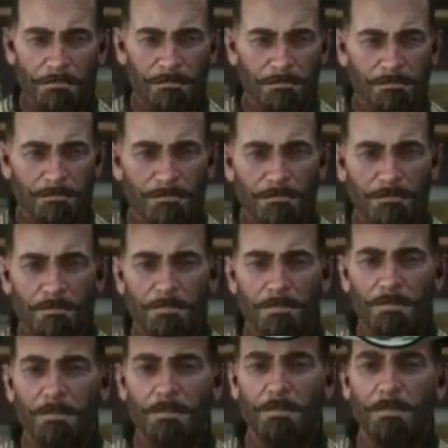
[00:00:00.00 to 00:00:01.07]

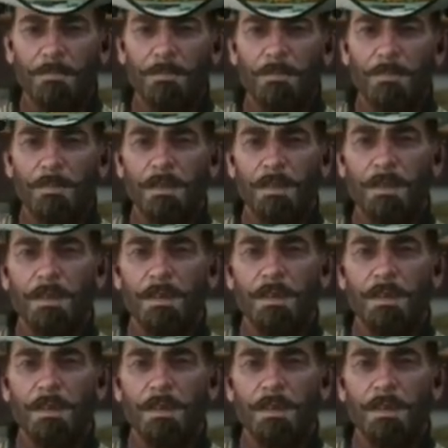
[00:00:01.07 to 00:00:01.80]
Nothing is said.